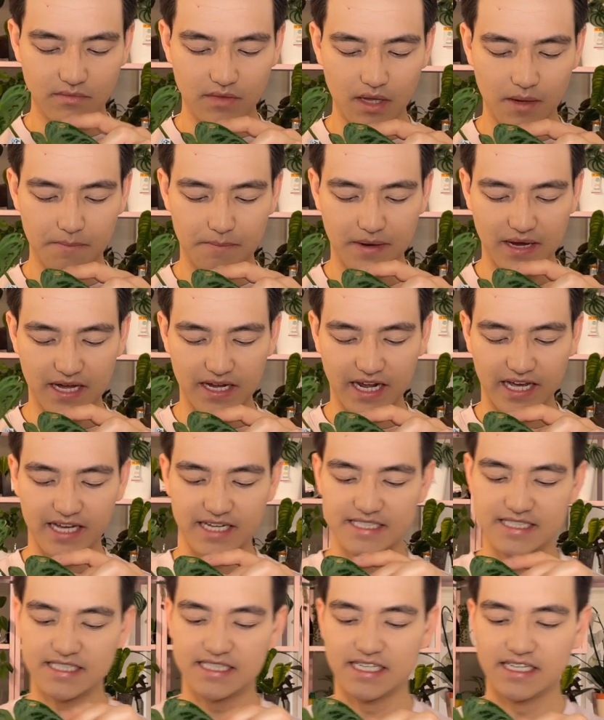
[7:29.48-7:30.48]
But I can
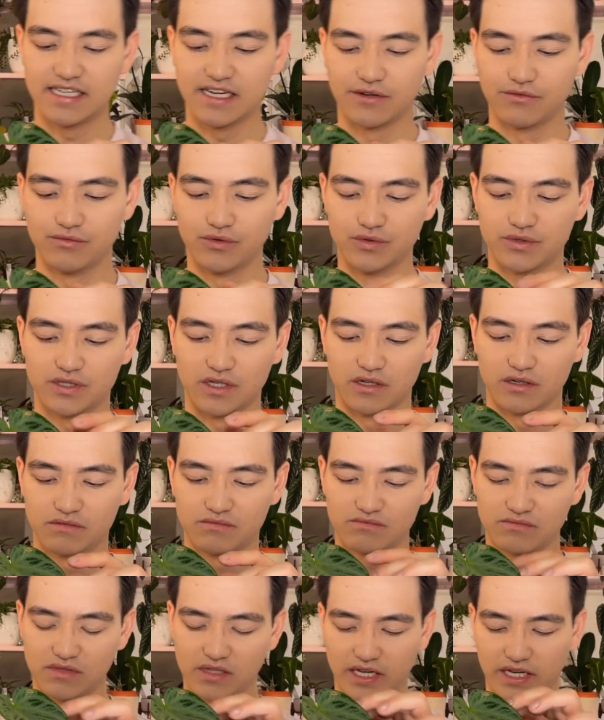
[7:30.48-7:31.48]
see that roots are
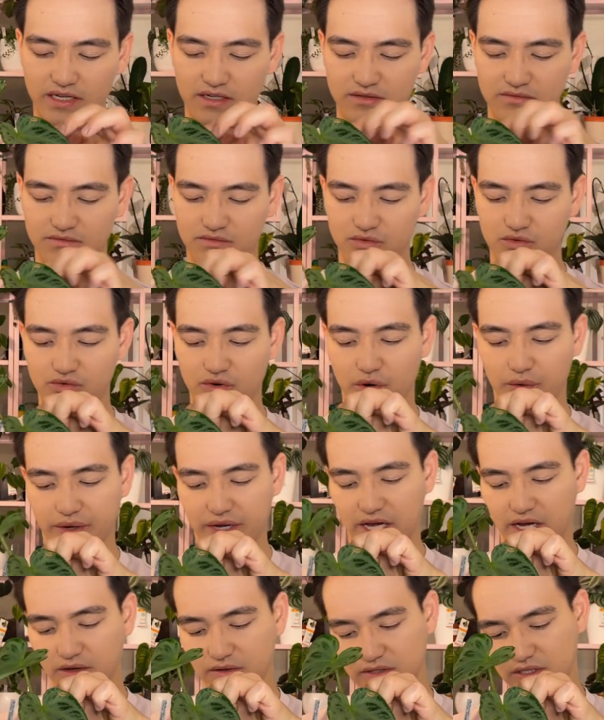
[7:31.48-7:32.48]
like growing
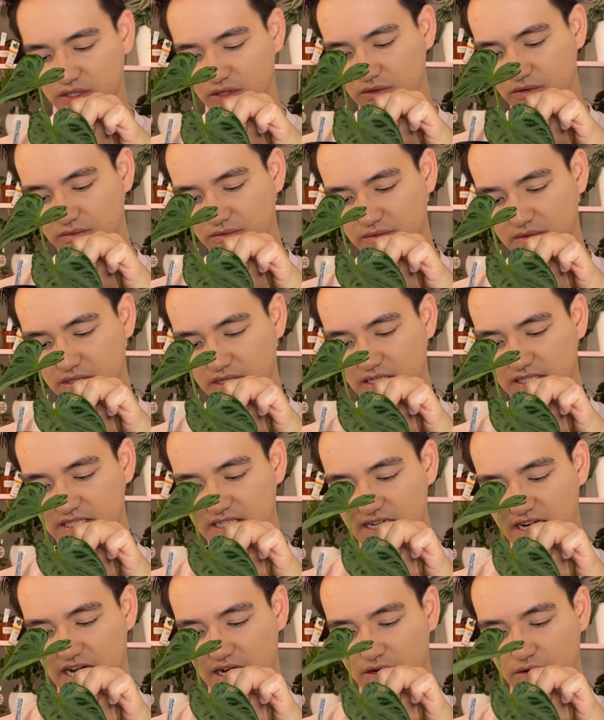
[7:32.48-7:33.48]
out, so it's
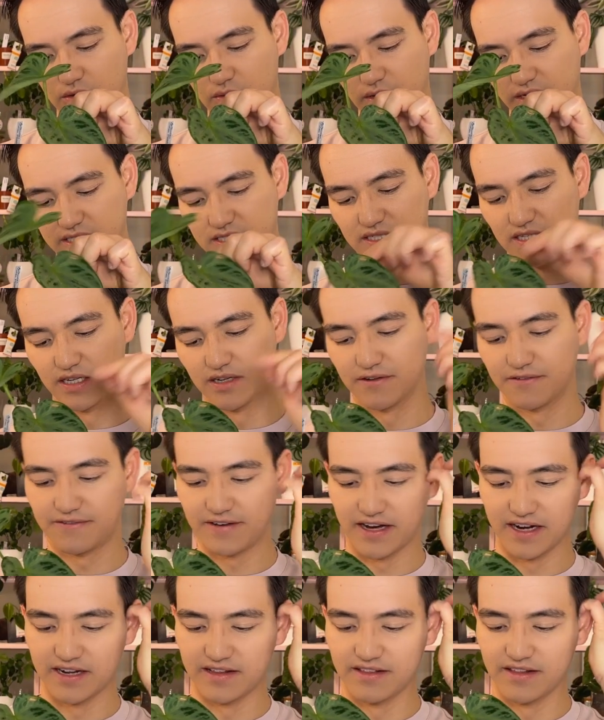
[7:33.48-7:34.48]
now quite
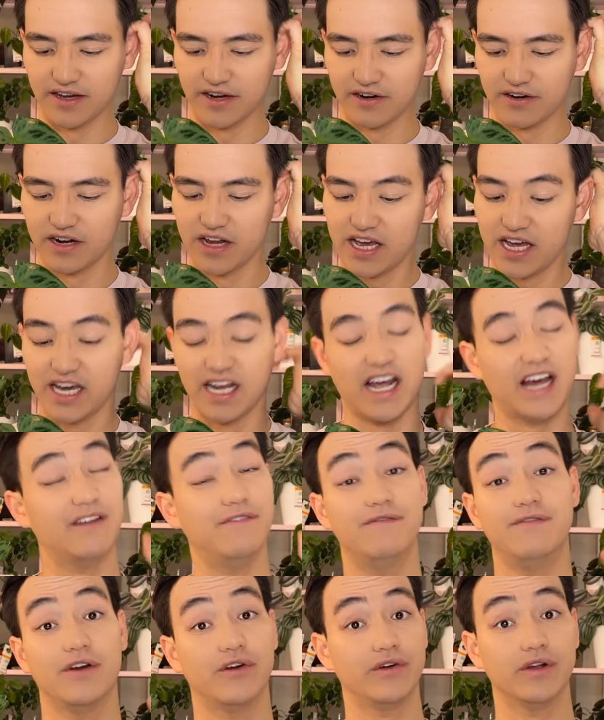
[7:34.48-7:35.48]
solidified in there. It had
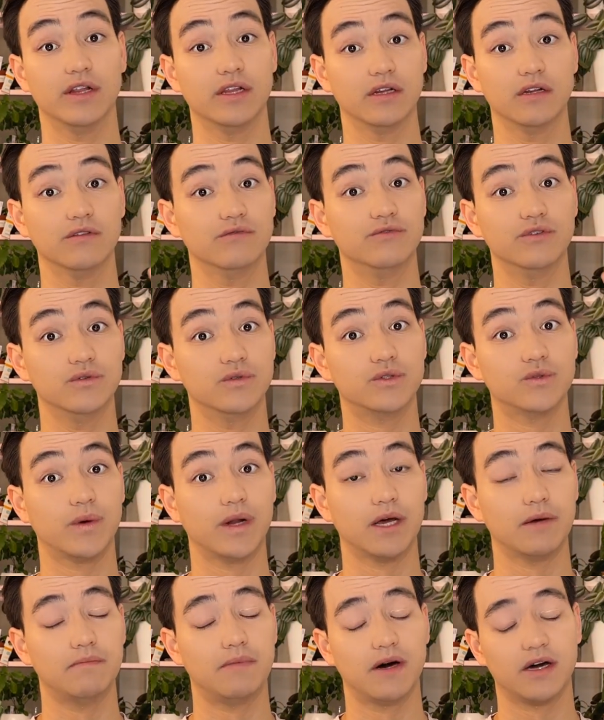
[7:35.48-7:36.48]
very little roots when I
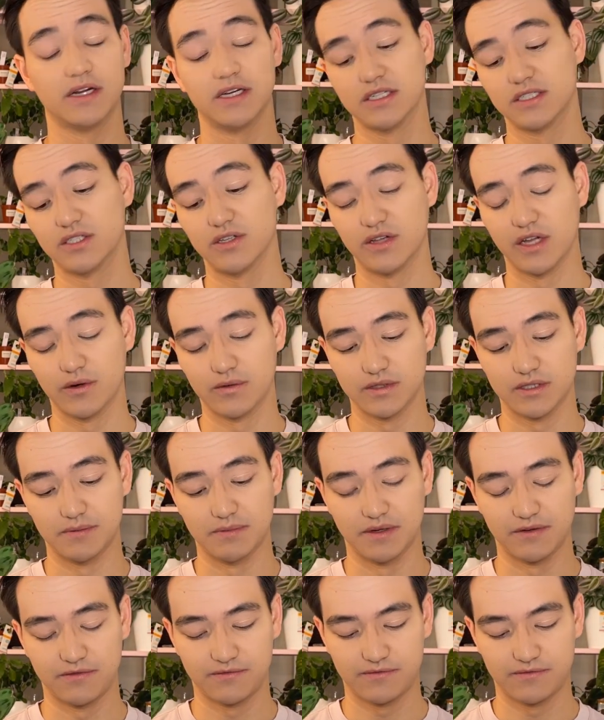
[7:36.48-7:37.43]
bought it, so that was a bit.